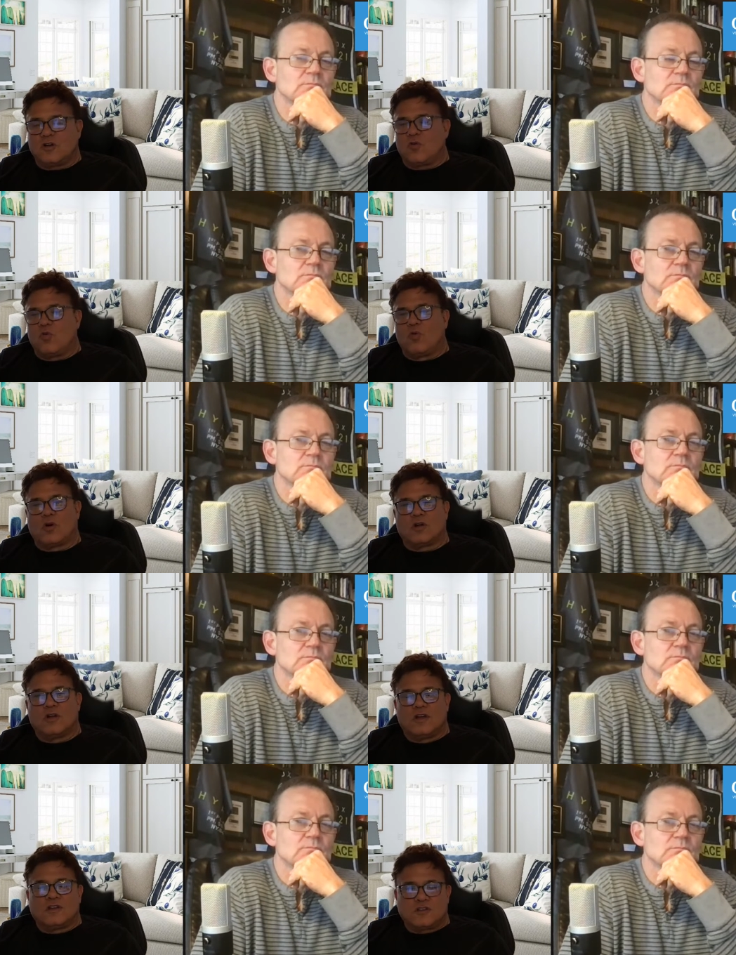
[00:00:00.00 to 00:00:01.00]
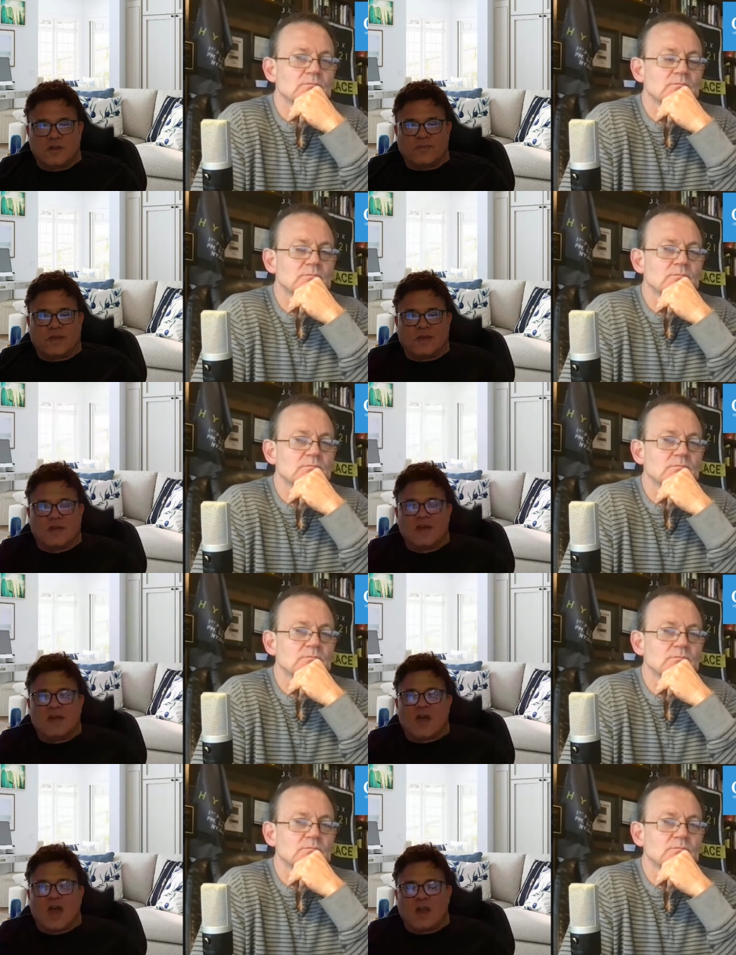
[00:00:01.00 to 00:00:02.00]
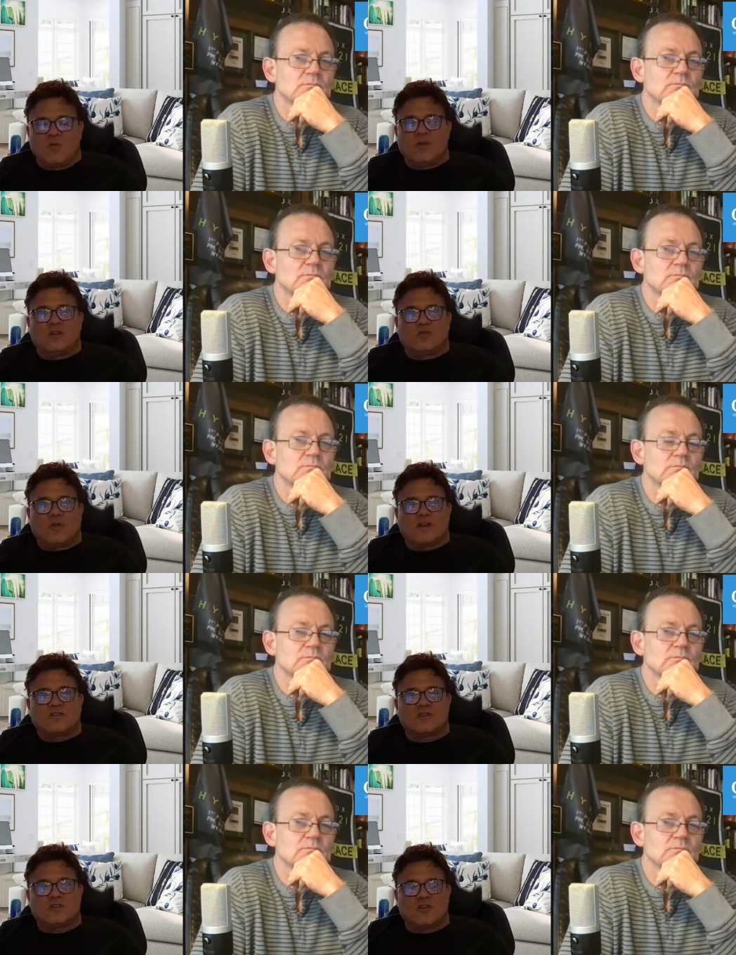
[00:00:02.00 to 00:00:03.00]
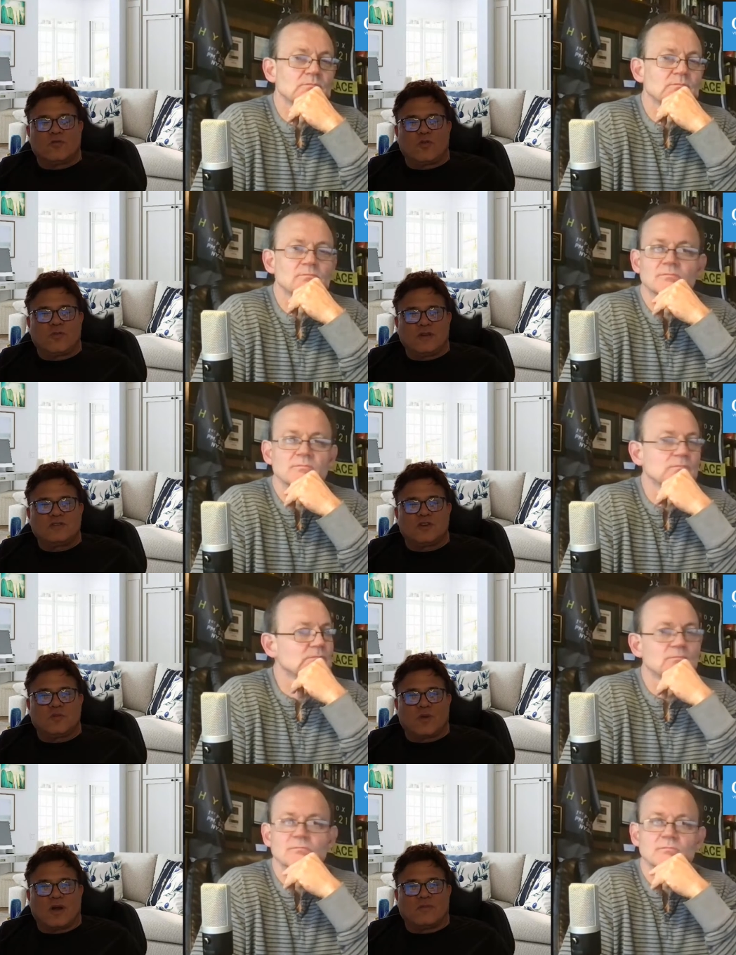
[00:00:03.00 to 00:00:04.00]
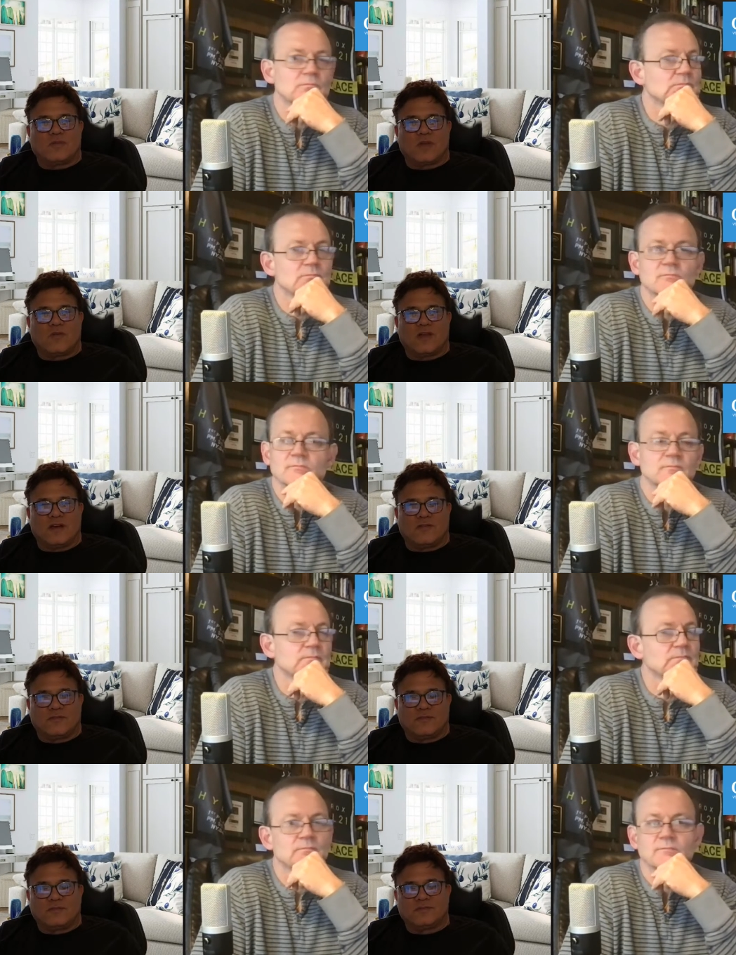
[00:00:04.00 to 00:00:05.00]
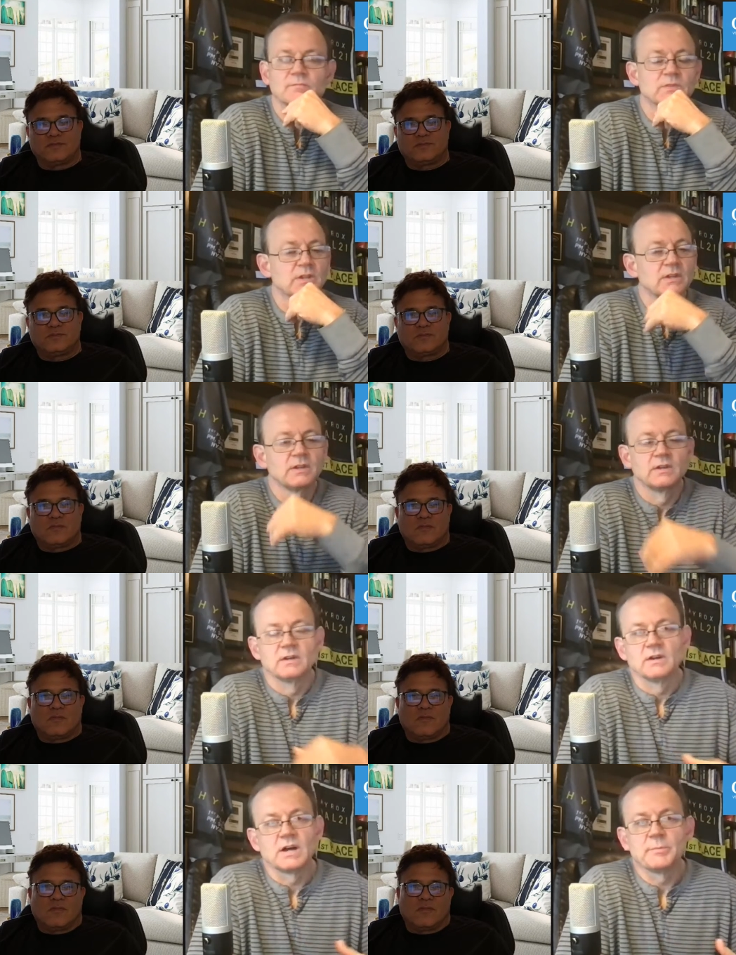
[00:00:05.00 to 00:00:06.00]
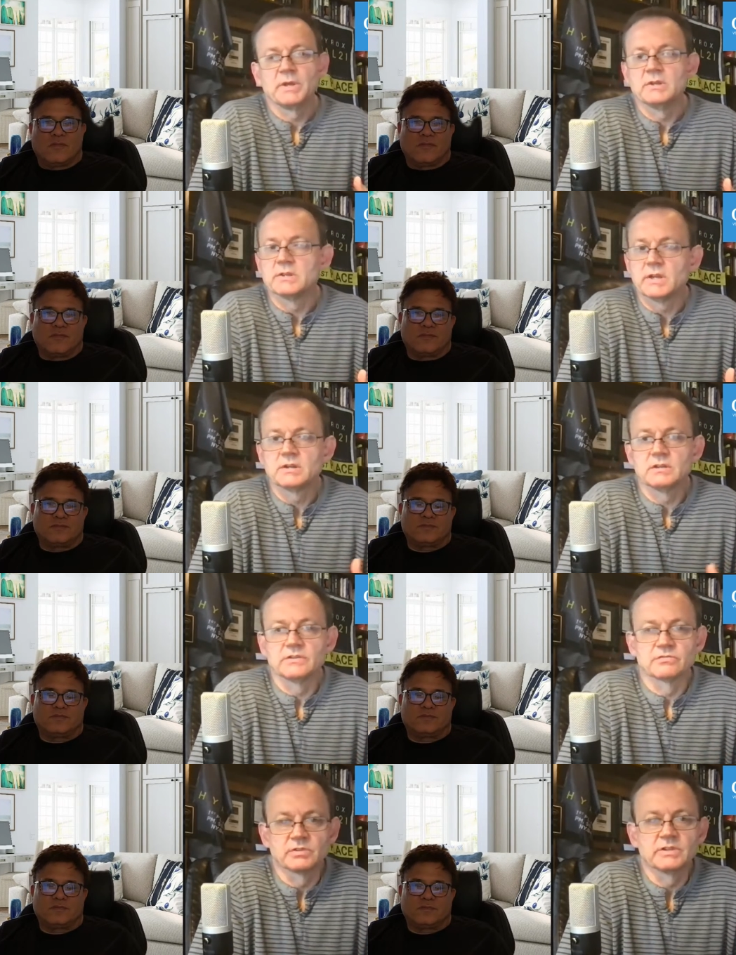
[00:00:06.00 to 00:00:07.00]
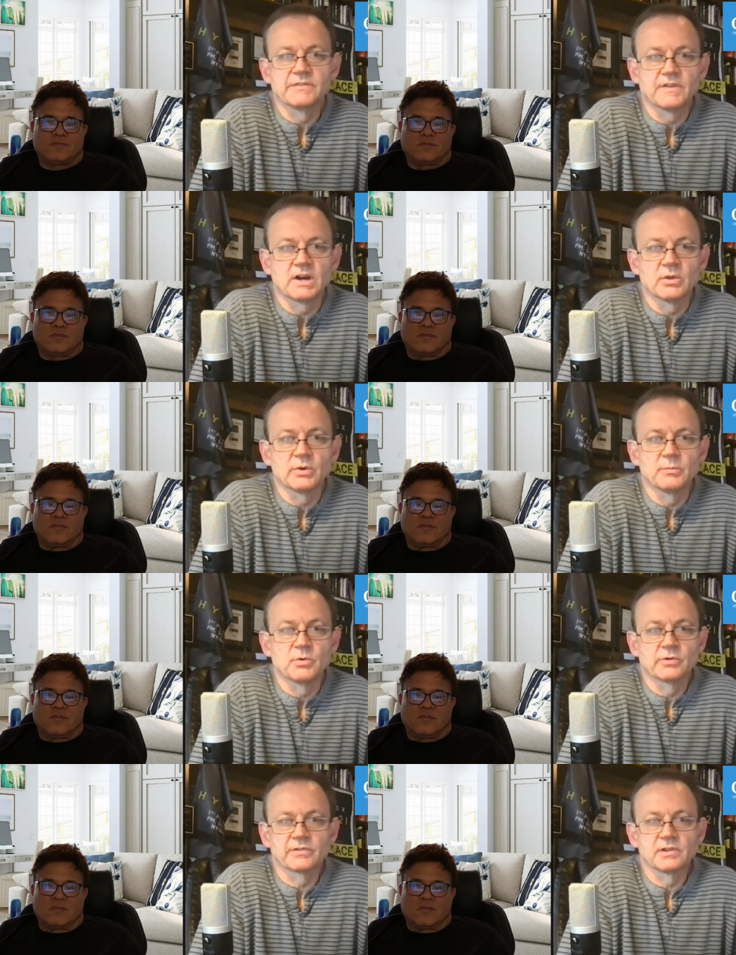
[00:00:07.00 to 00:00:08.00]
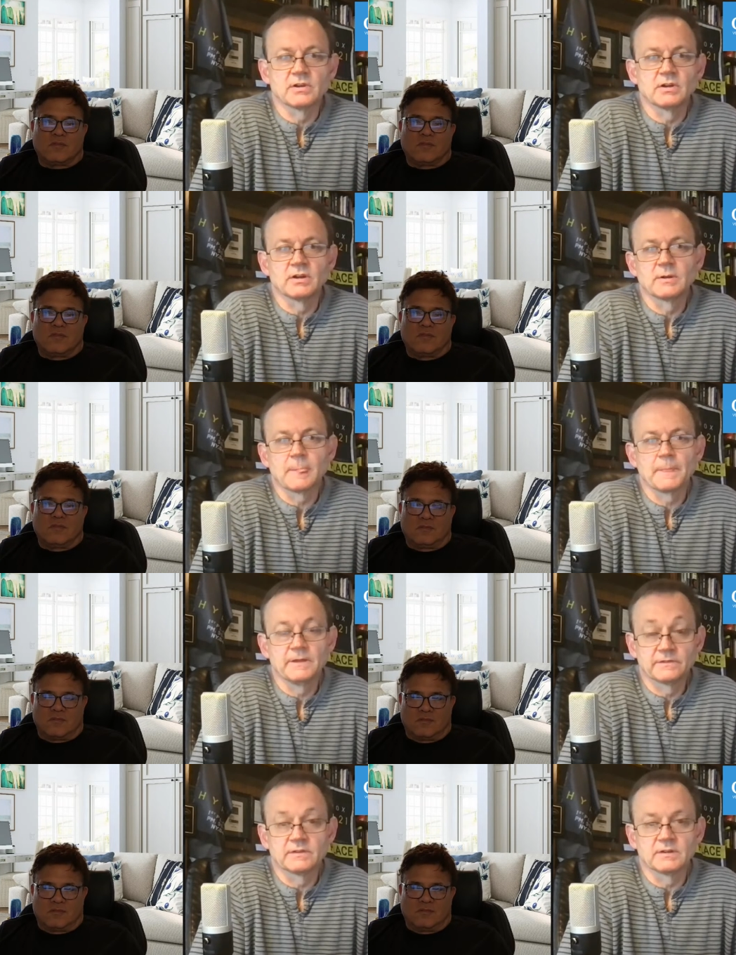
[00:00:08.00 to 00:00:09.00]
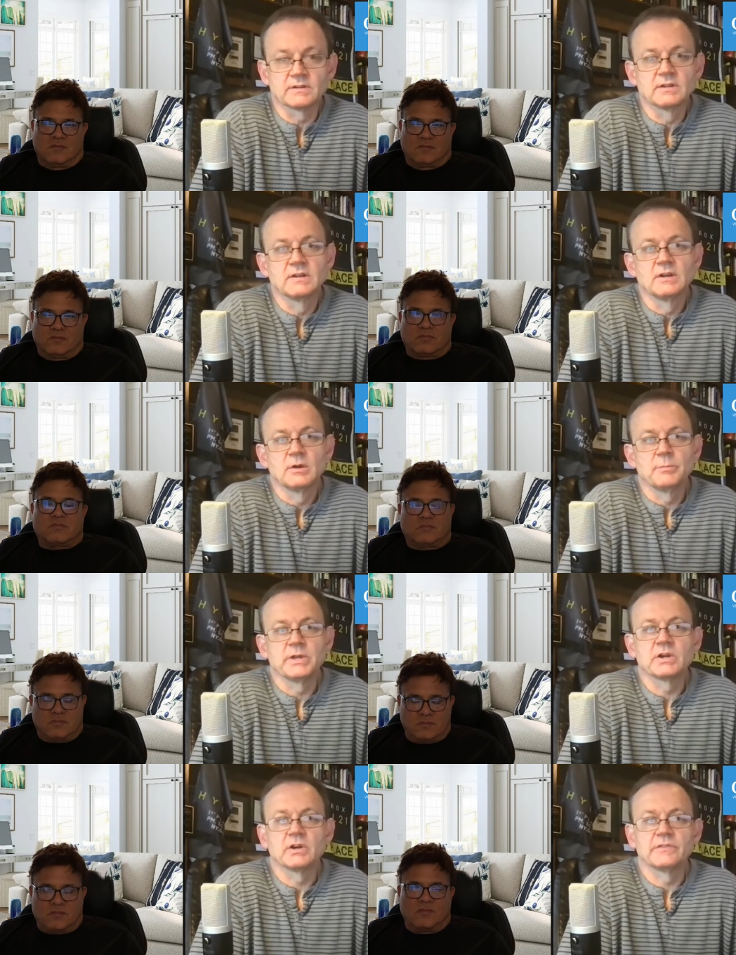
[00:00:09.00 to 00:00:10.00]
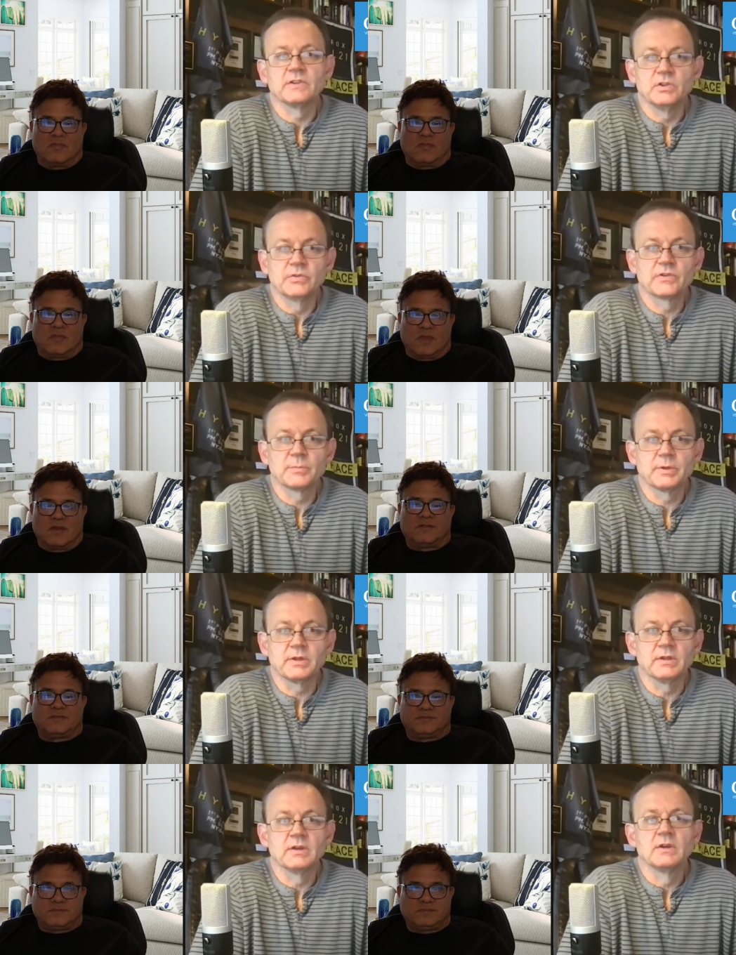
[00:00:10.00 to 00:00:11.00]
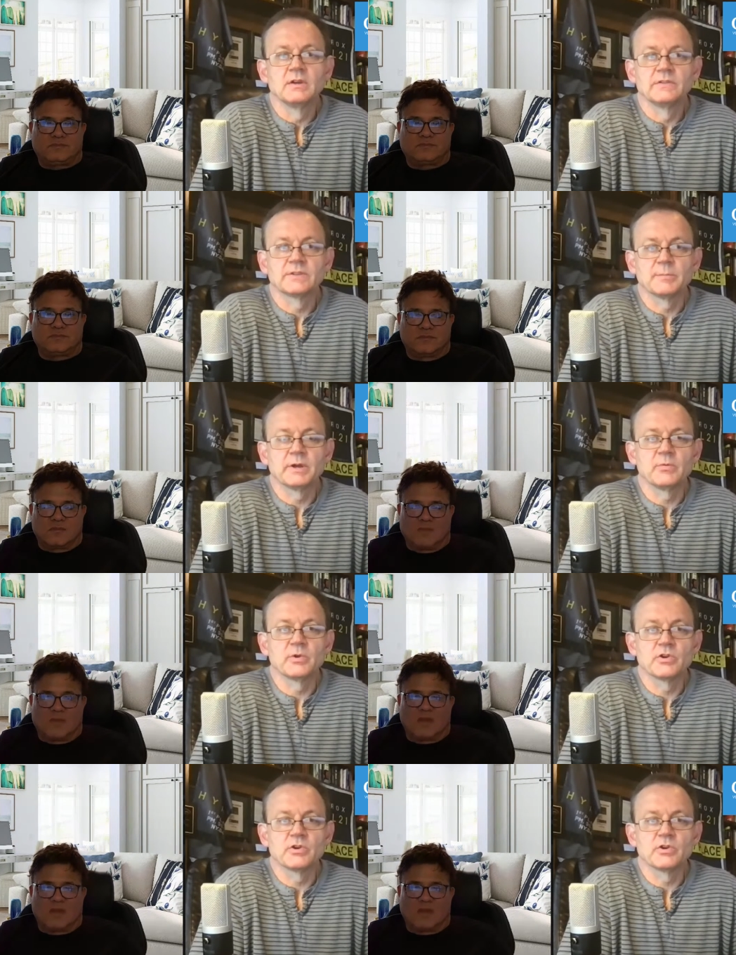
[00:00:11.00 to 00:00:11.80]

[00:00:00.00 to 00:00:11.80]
Speaker 1: or something. How do we address this infobesity problem that we have?
Speaker 2: I mean, data is really following Moore's law, isn't it? Because it used to be somebody would